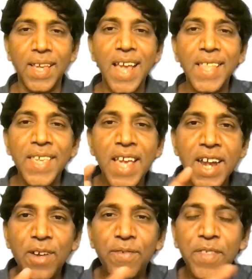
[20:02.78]
At the
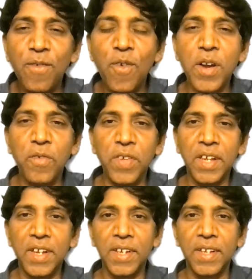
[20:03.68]
end of that 1
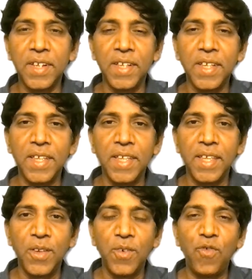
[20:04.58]
week,
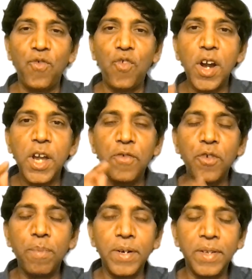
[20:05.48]

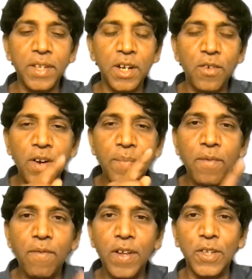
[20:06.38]
44% from the
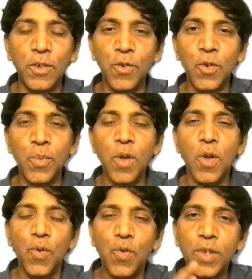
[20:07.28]
first group
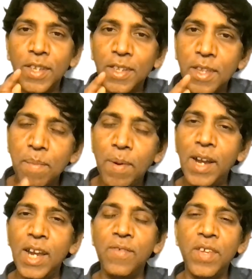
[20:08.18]
who was just
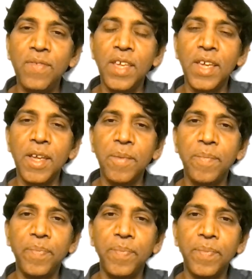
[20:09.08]
simply living there
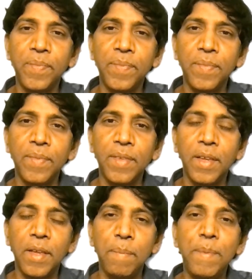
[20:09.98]

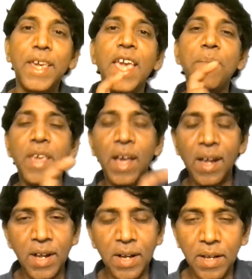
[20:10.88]
became
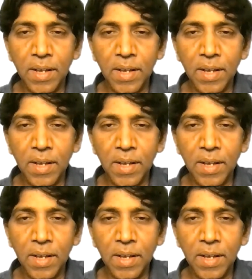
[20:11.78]
younger.